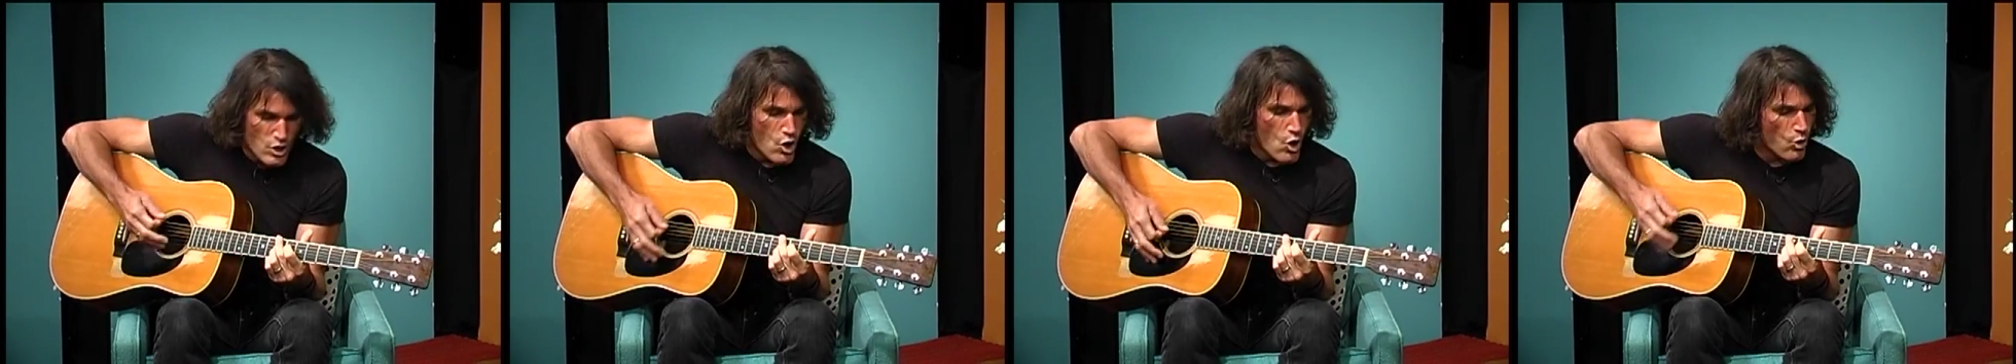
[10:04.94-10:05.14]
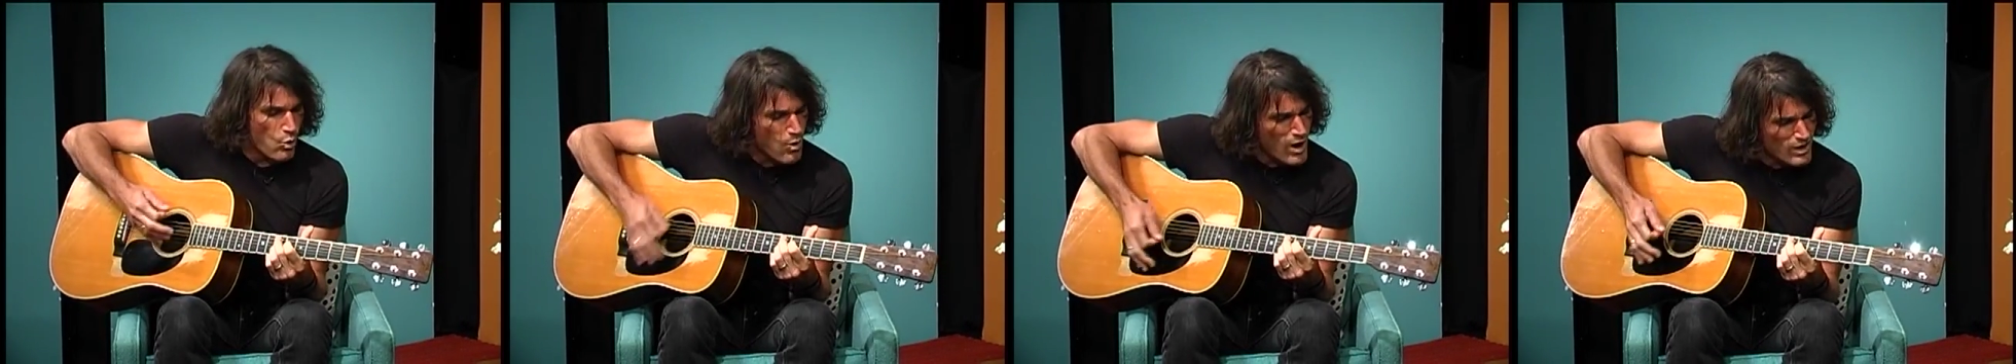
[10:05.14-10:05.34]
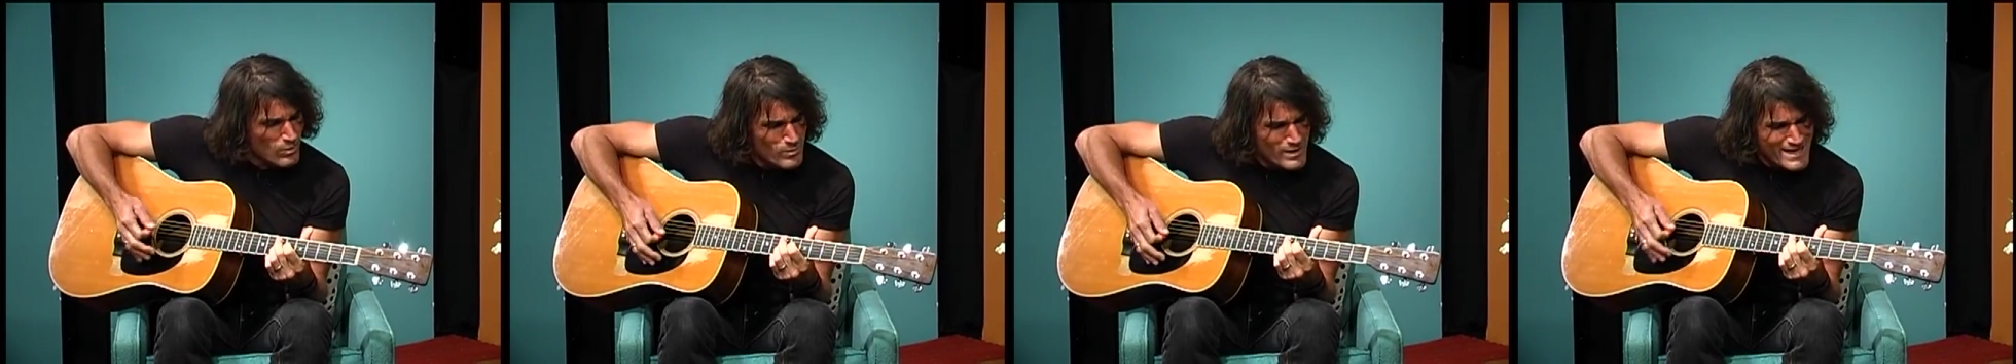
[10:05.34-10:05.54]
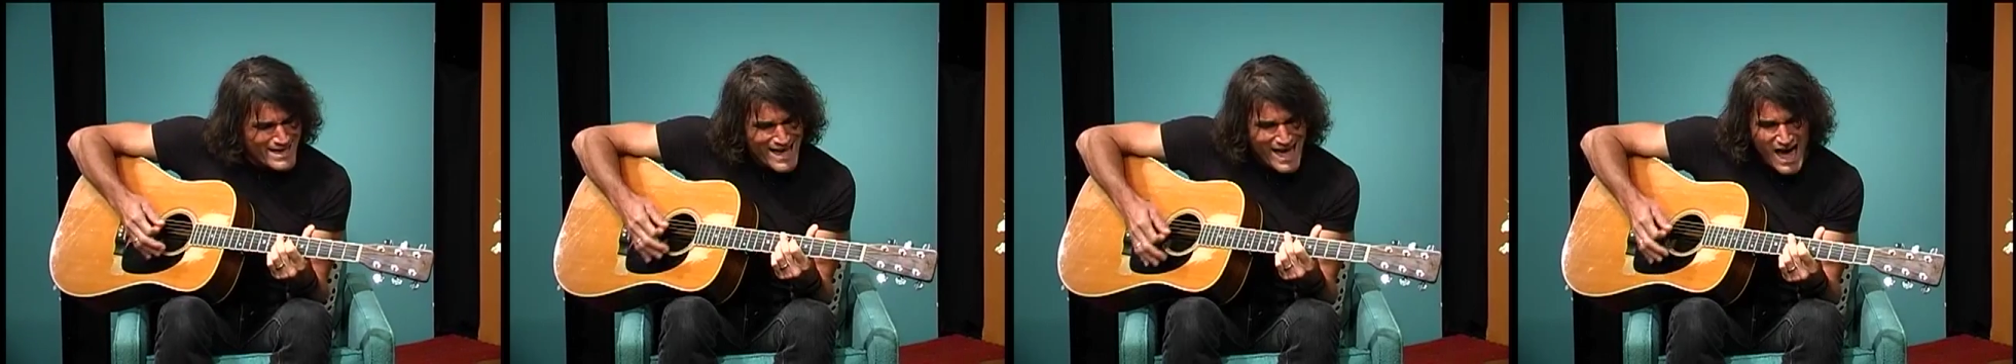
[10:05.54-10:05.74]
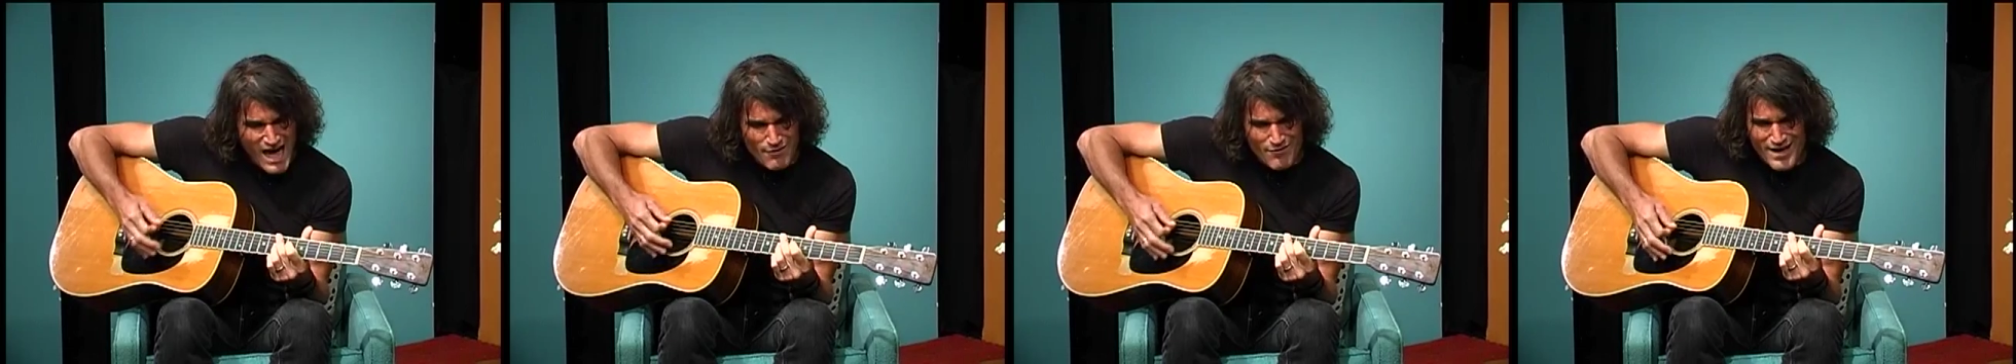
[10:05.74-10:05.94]
What we
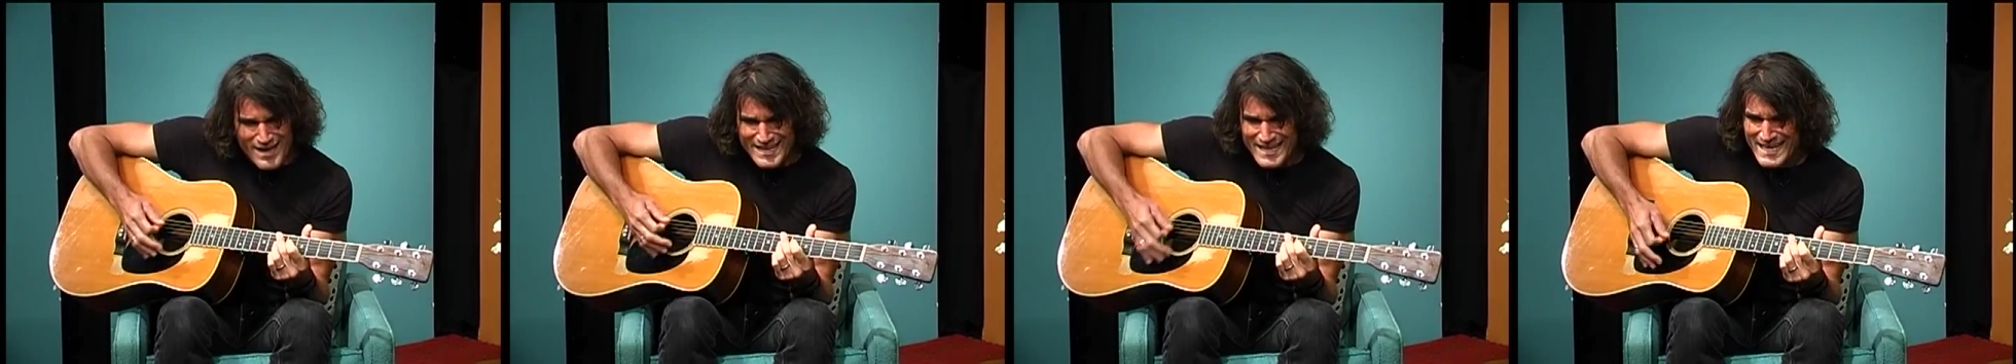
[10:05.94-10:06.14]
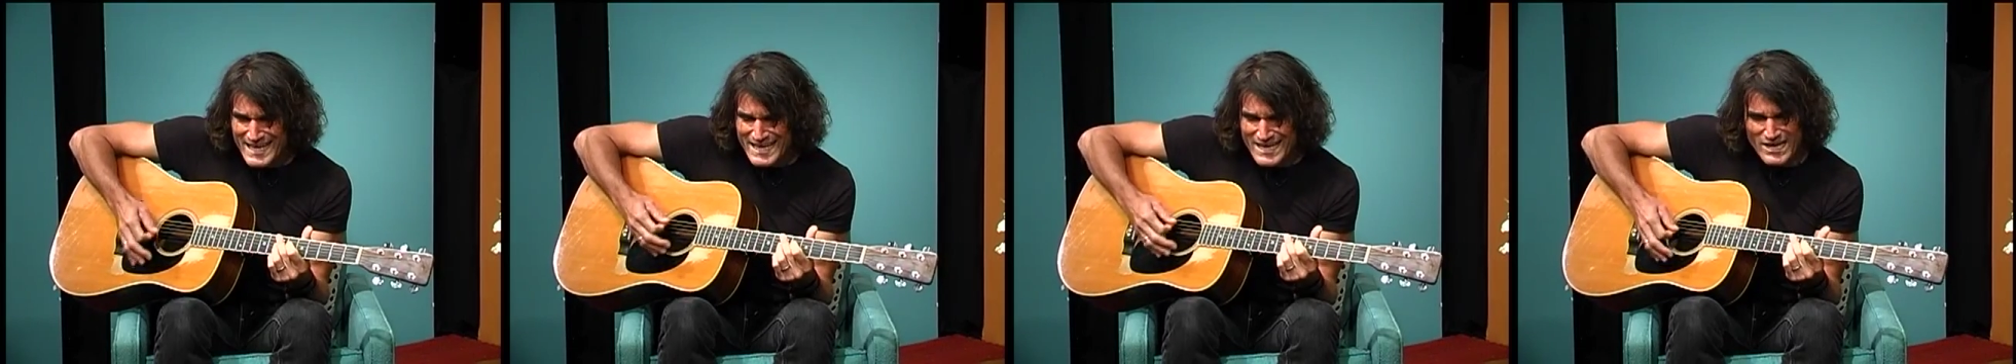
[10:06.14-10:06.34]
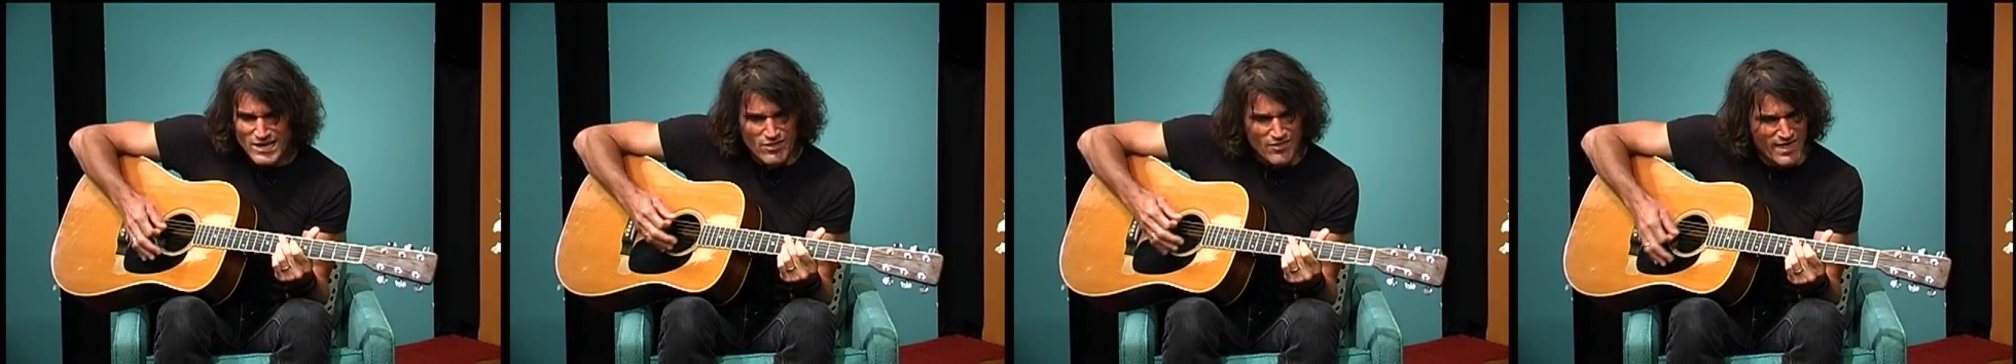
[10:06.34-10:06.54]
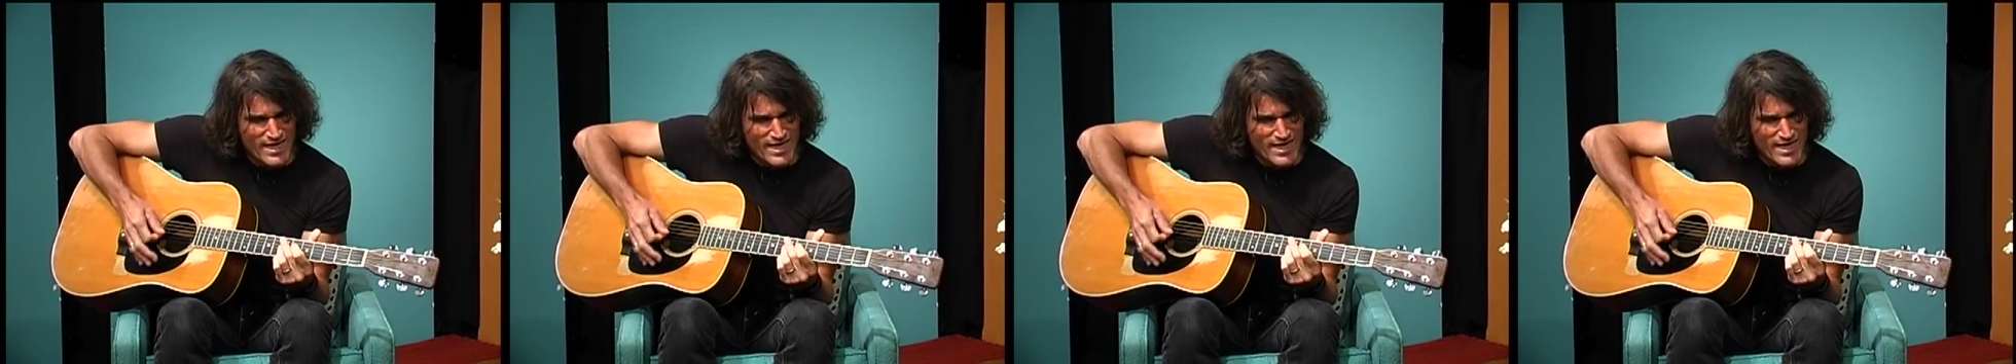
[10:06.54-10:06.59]
got right here,